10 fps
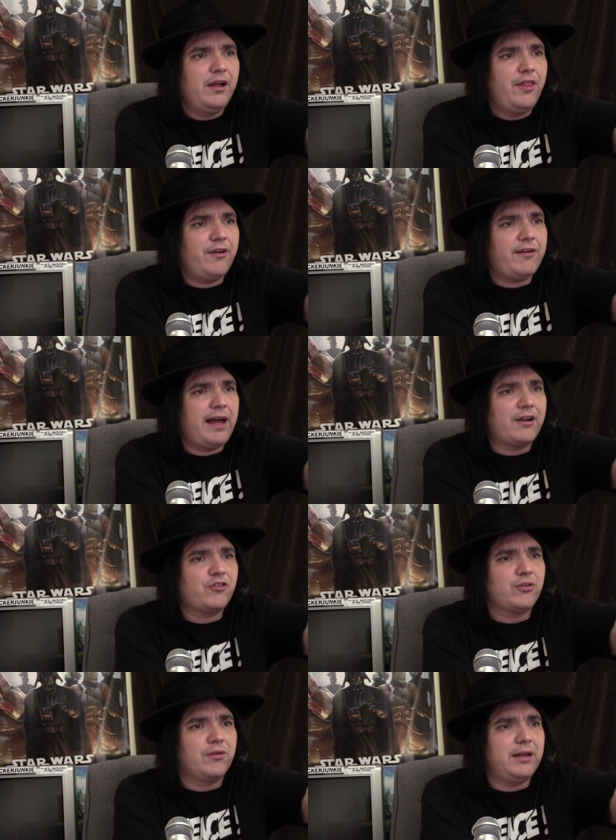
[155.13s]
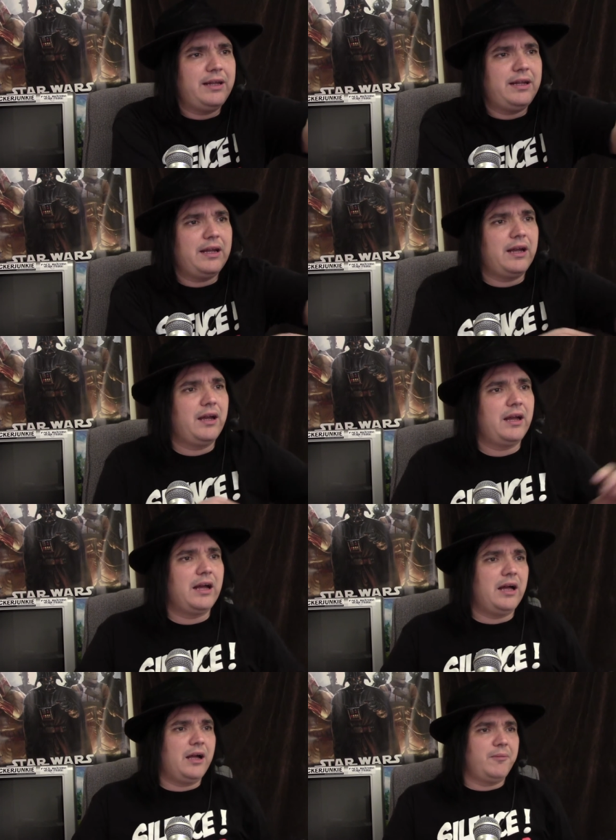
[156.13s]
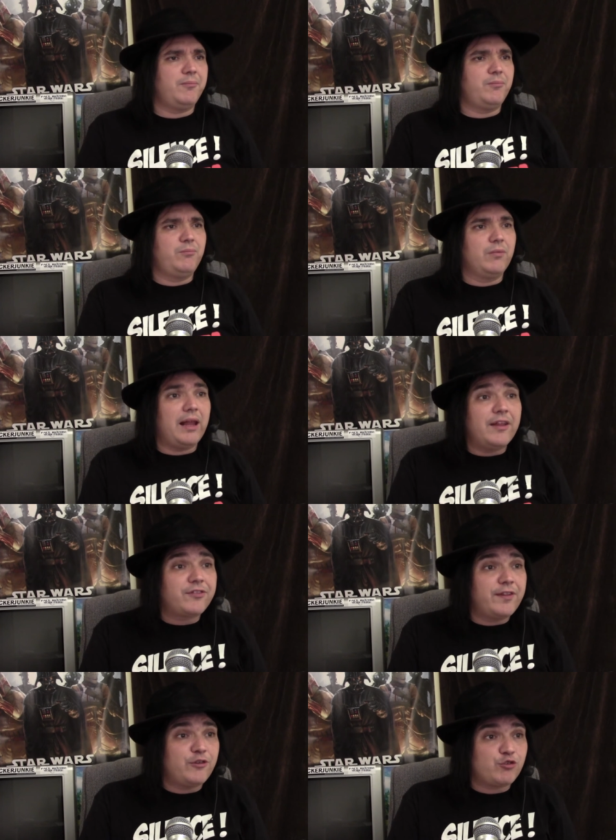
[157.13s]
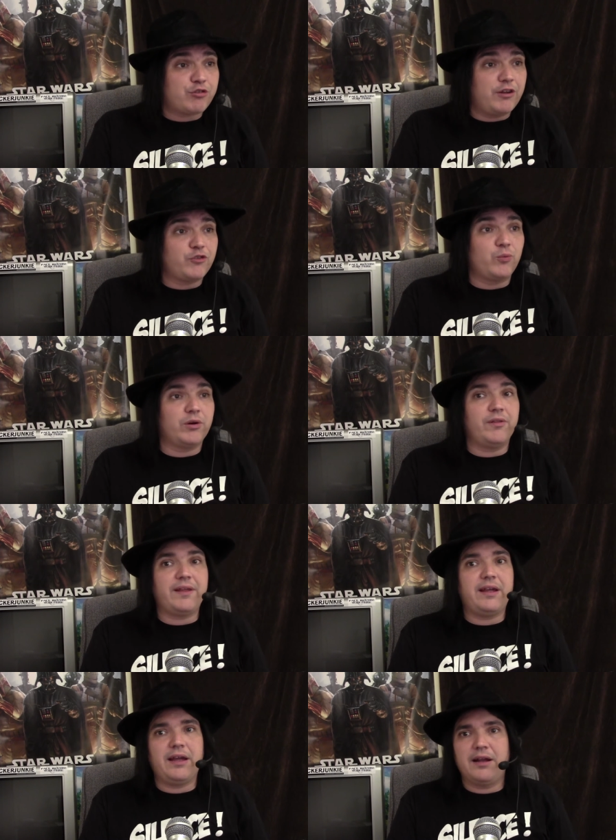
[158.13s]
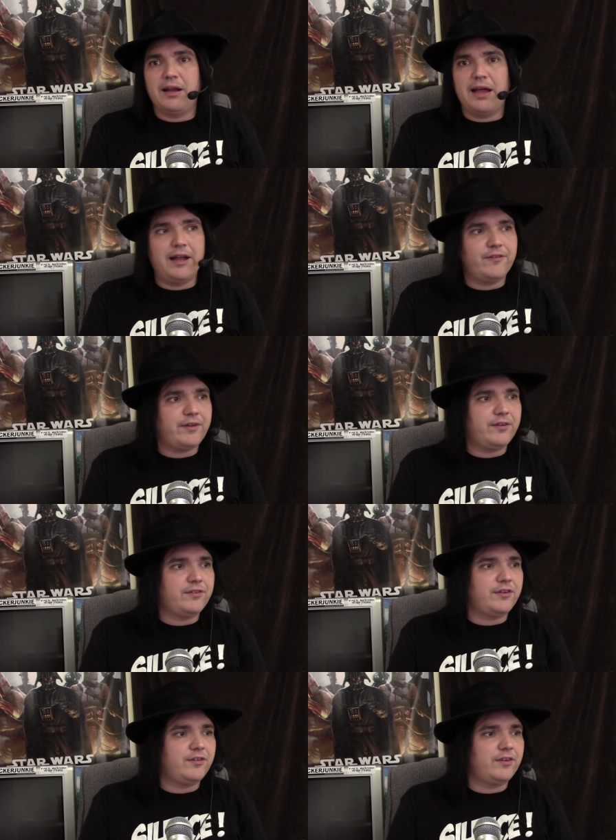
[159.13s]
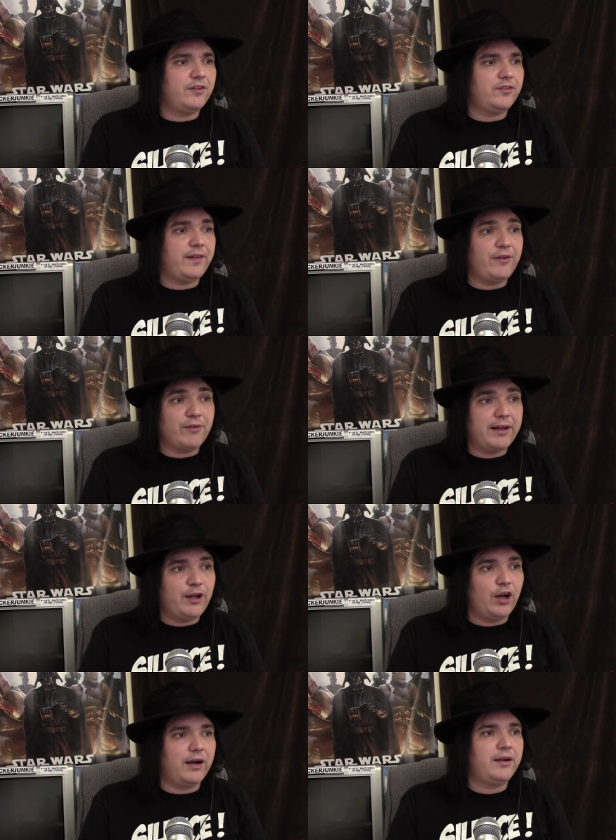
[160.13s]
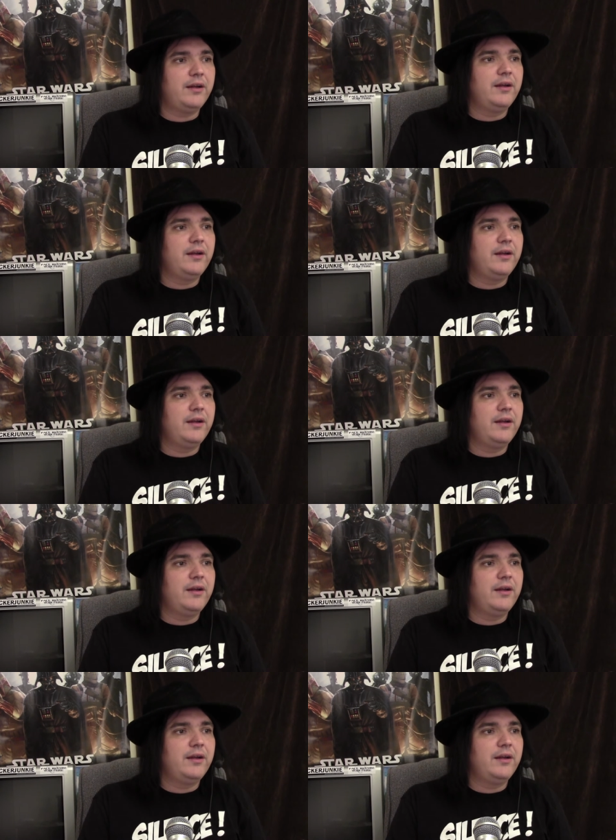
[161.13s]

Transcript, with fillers: They're actually um, less than trustworthy in a lot of instances. They really are.